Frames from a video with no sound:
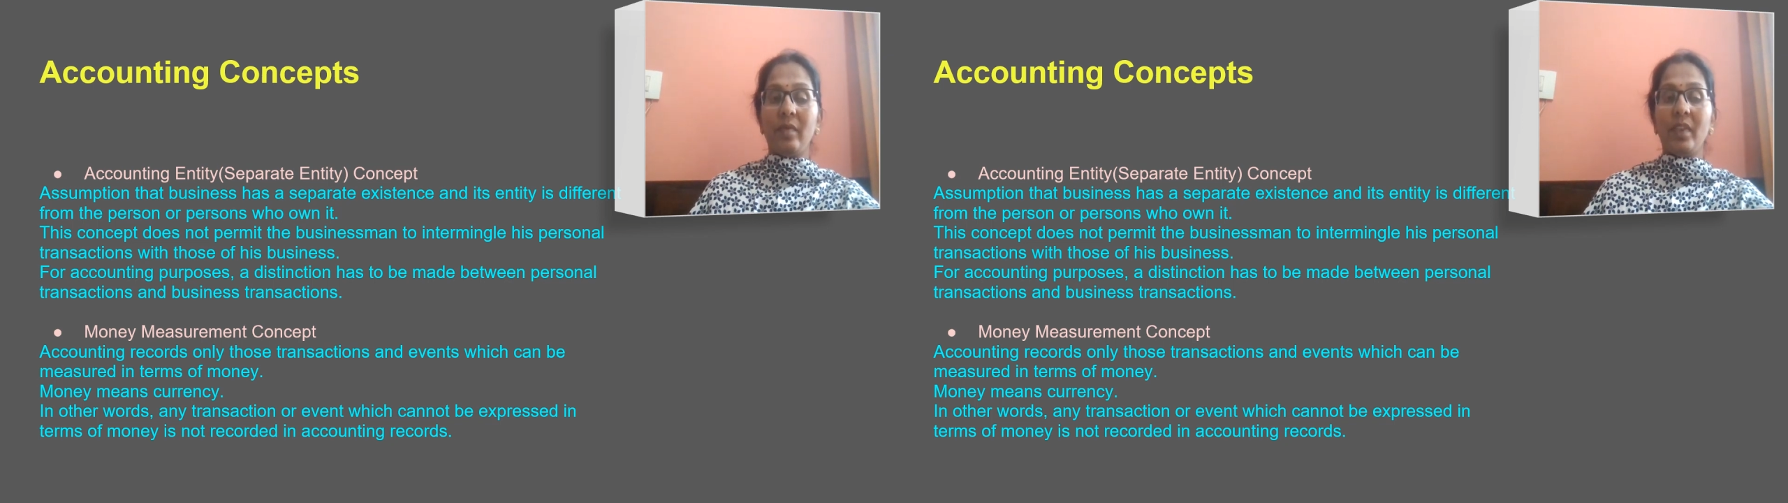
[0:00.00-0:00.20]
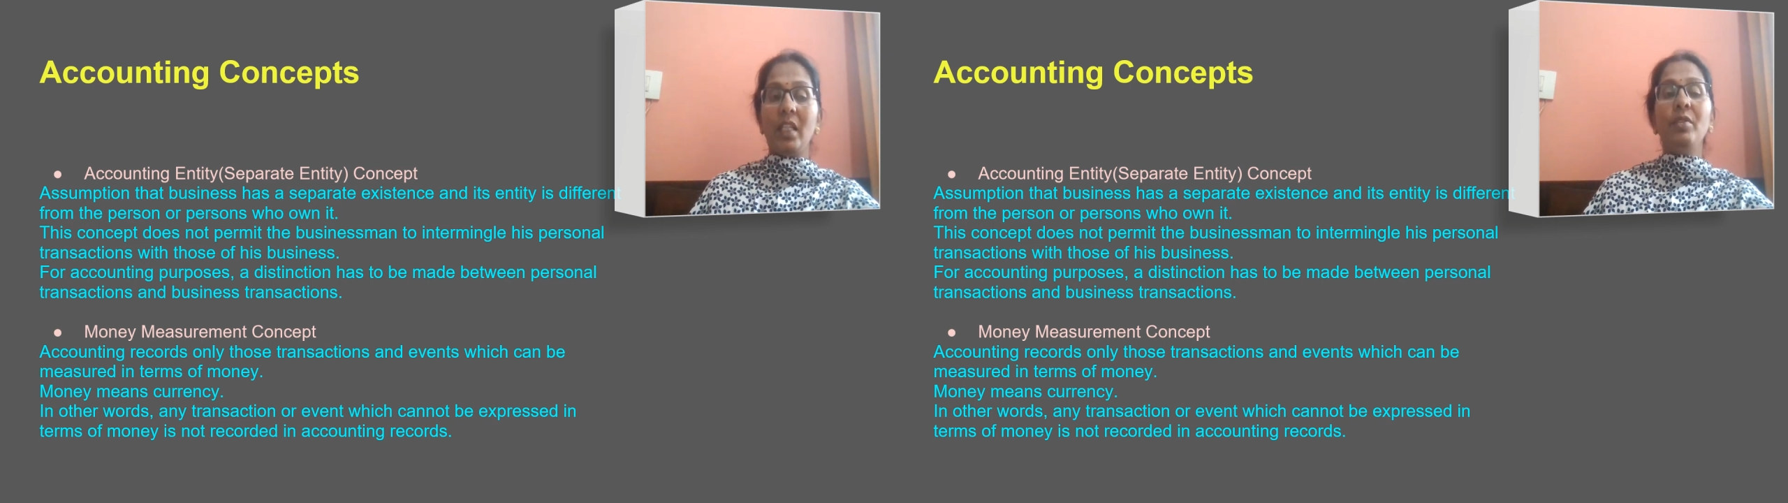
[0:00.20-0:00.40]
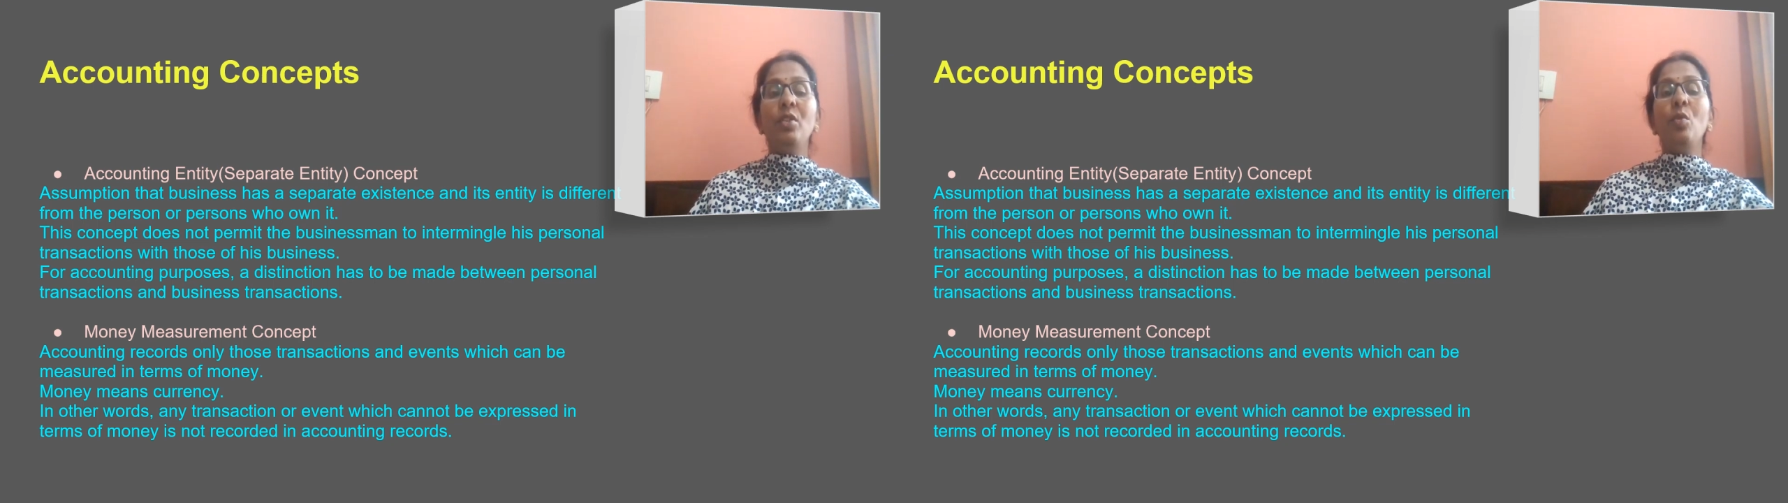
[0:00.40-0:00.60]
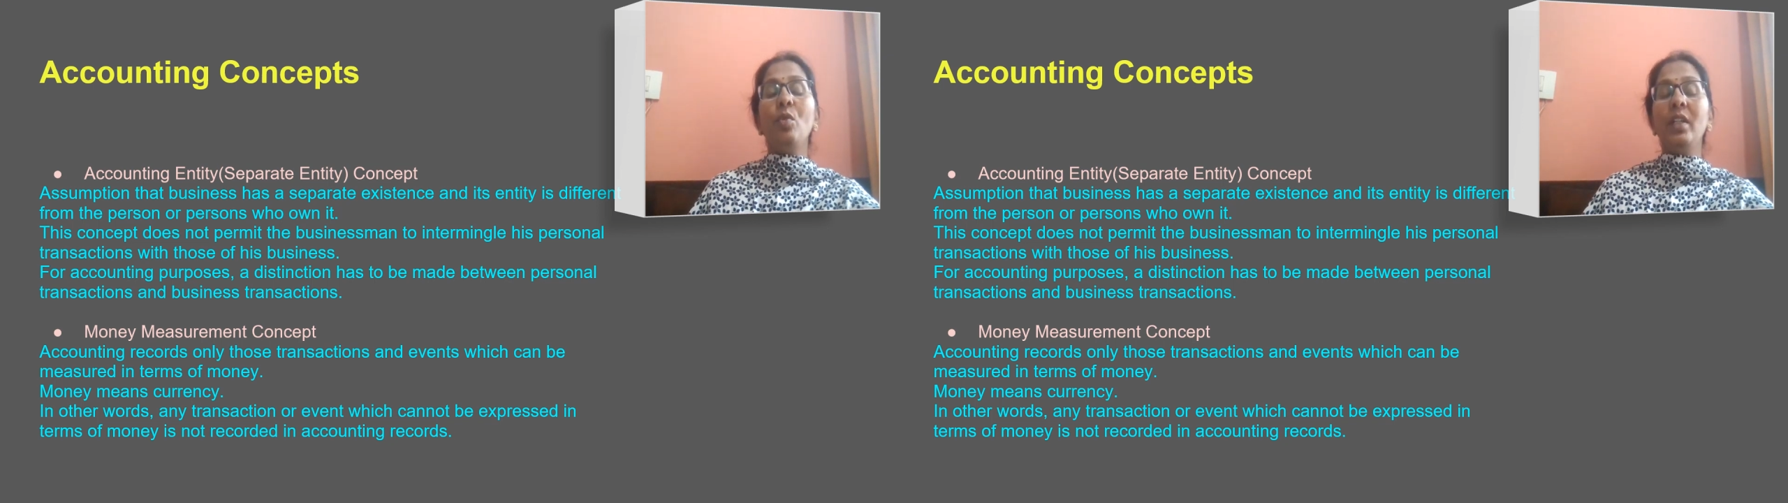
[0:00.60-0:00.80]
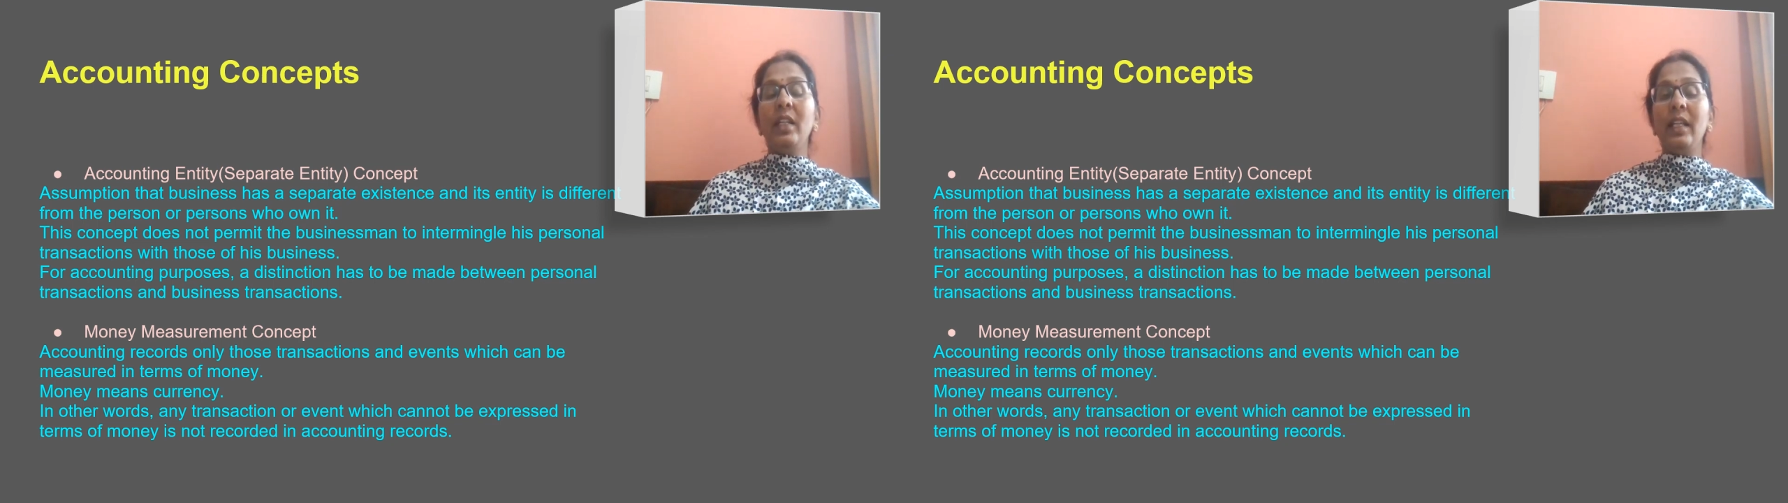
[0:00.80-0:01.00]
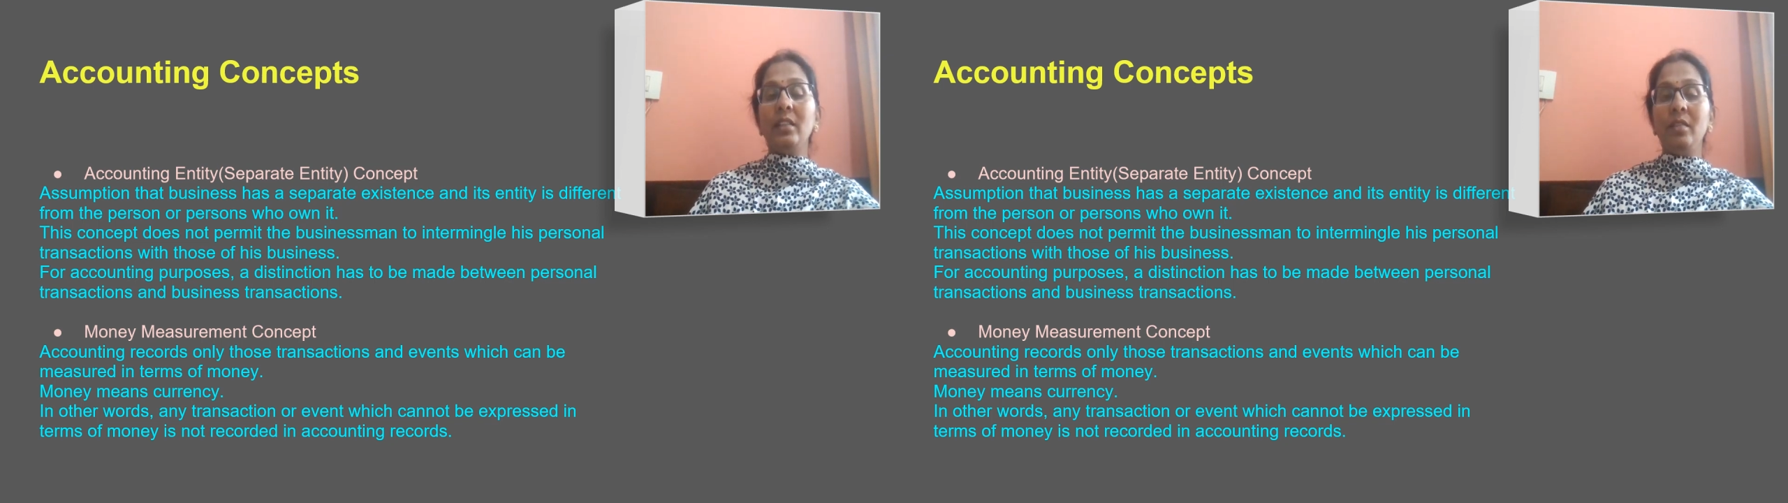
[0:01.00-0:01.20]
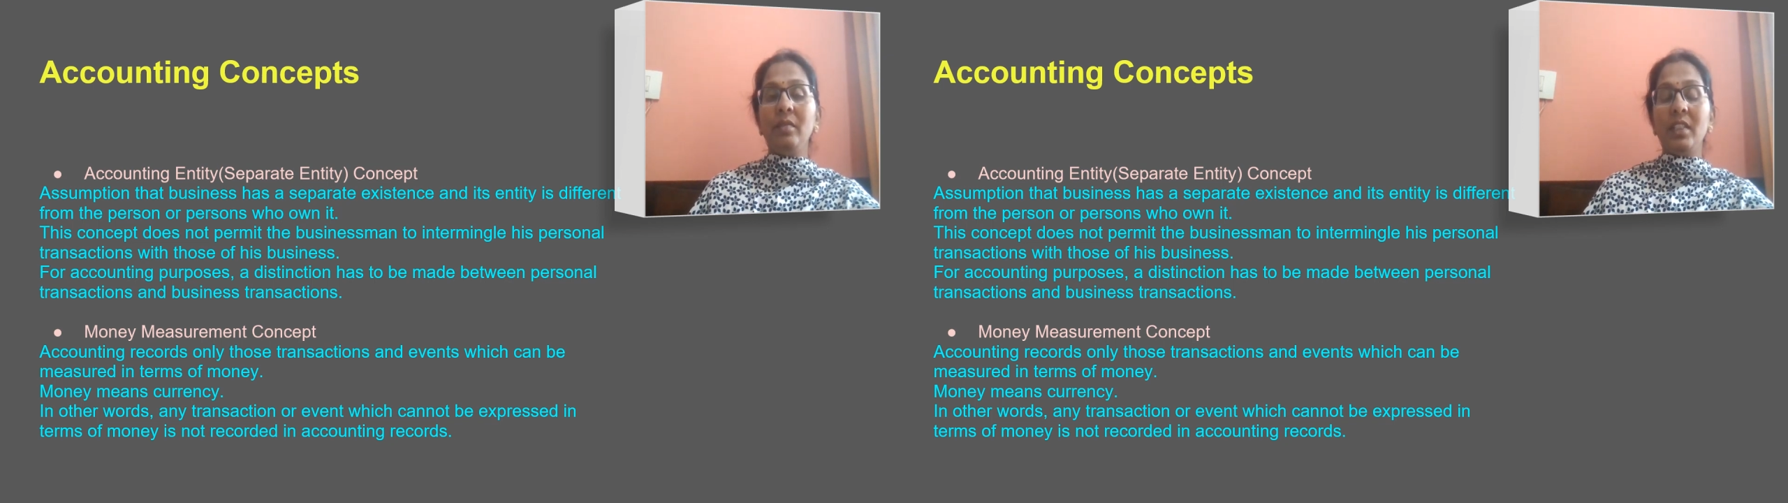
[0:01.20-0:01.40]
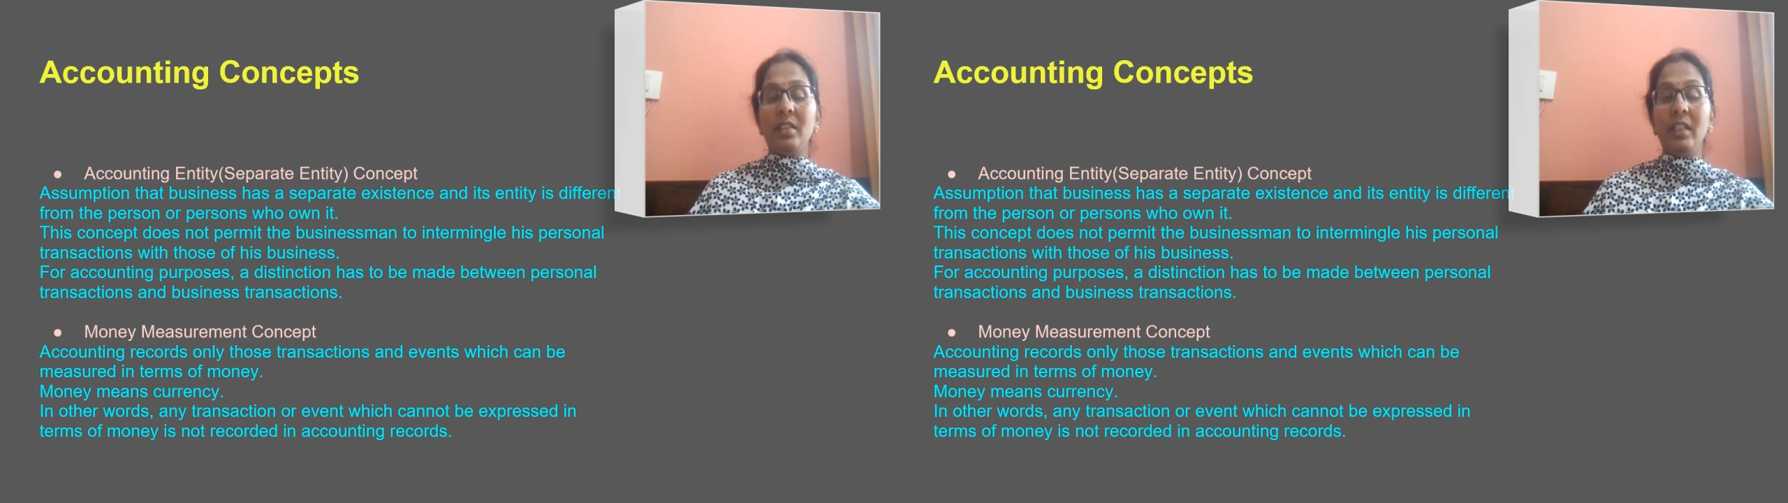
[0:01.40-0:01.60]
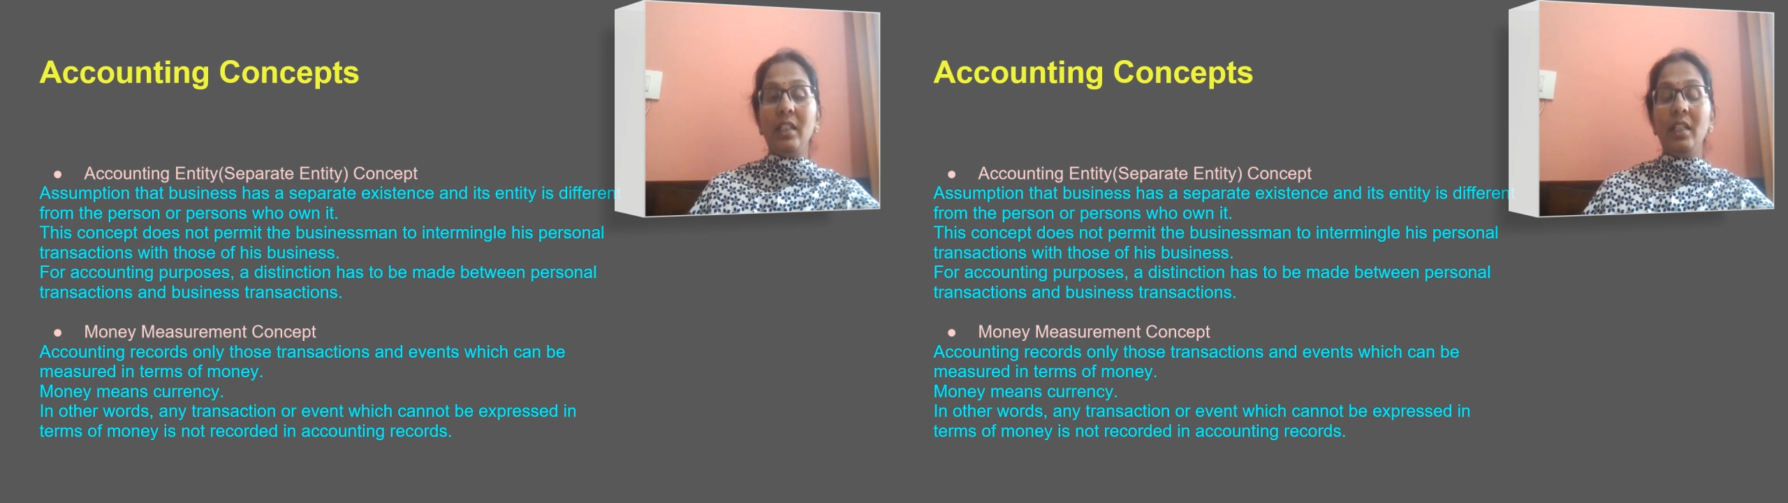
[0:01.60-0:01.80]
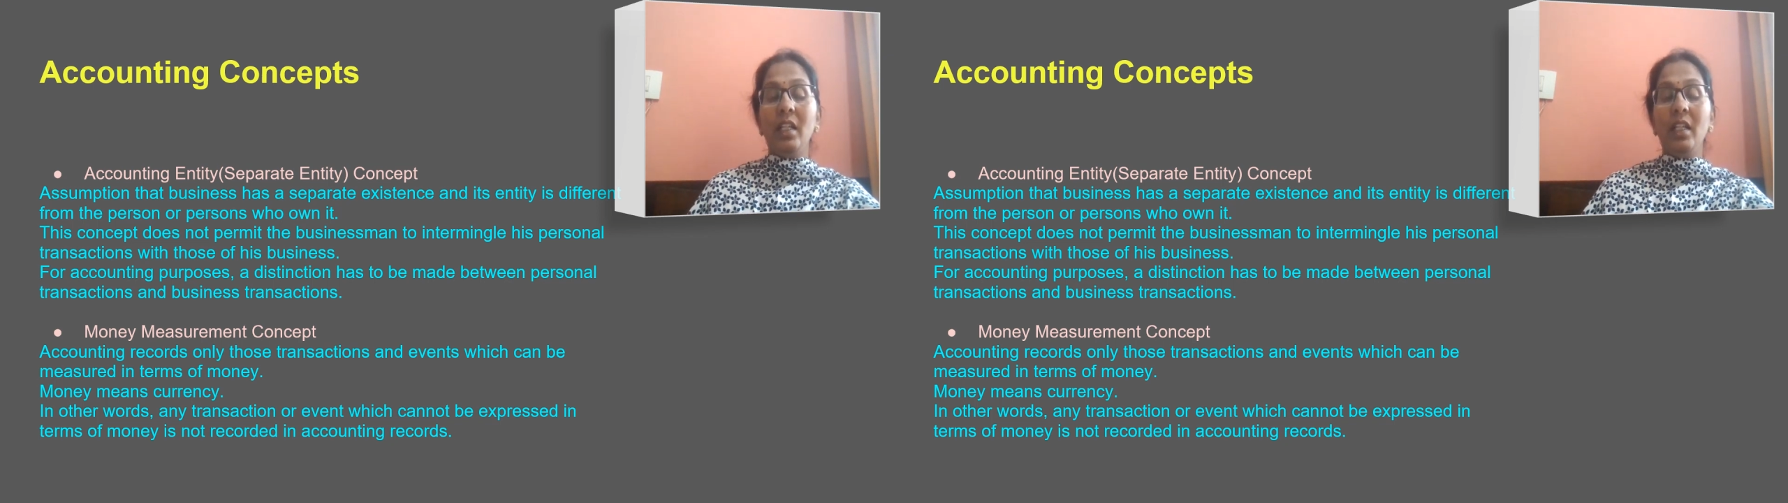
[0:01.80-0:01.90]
Even the owner has invested